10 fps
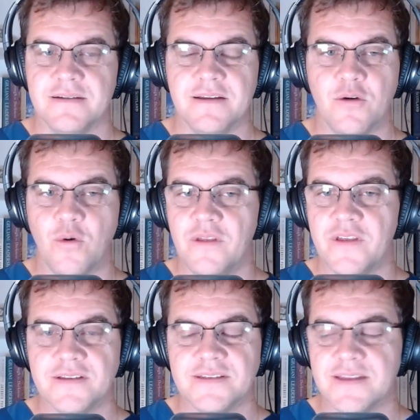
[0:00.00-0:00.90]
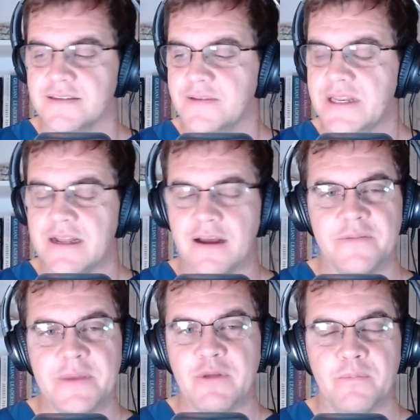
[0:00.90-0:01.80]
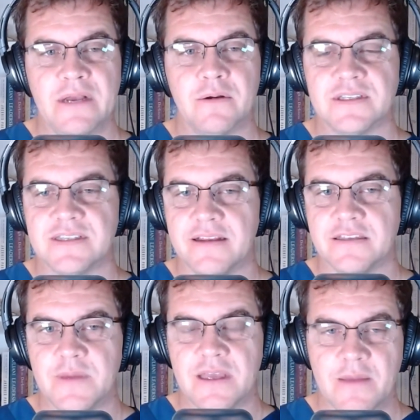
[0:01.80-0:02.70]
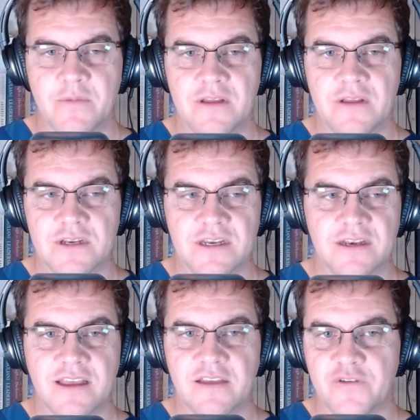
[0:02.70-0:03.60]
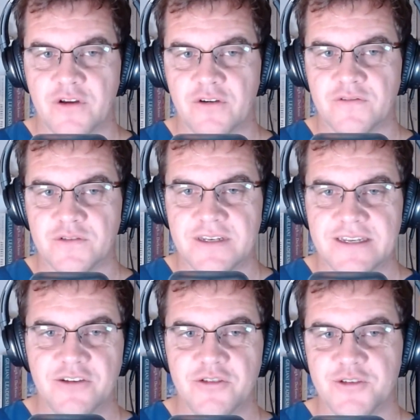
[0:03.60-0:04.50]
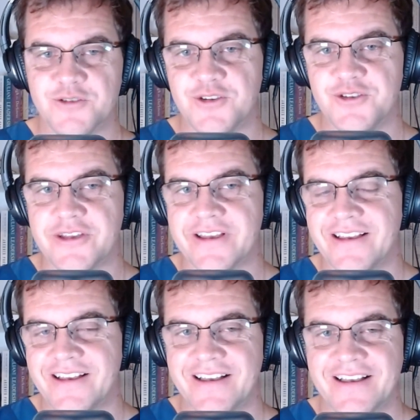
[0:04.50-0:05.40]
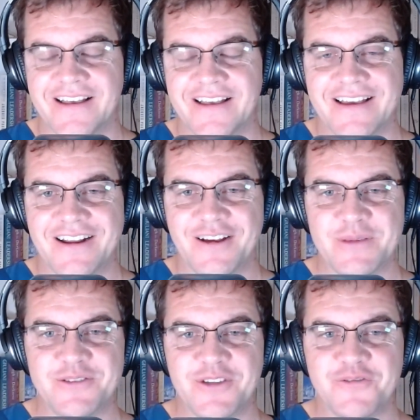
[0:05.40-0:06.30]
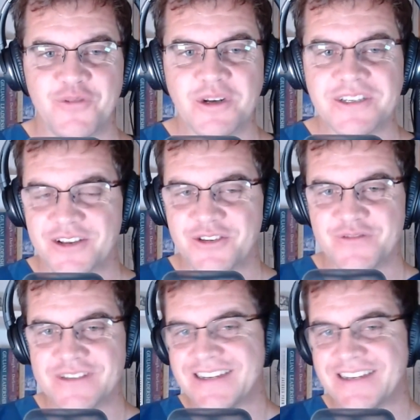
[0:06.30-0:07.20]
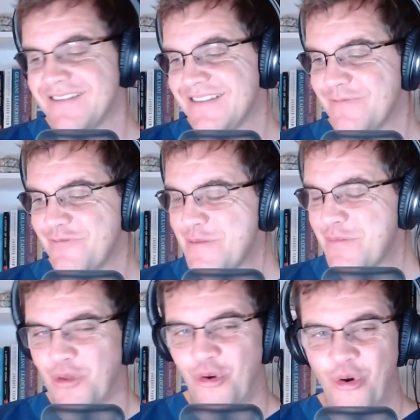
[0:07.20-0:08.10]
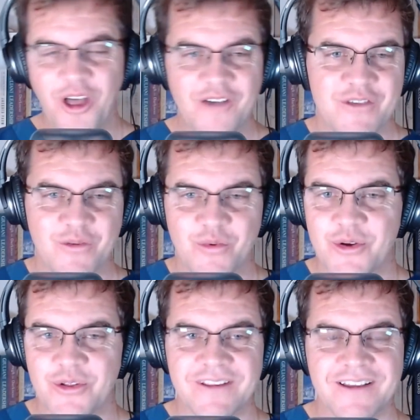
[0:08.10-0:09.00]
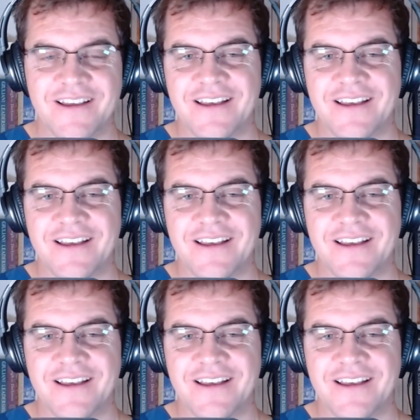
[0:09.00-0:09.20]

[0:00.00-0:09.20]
No, all of those things. I mean, I remember Miguel saying to me, Cameron, if you didn't take photographs, you didn't do the surgery. And I've been so fortunate to visit people all over the world.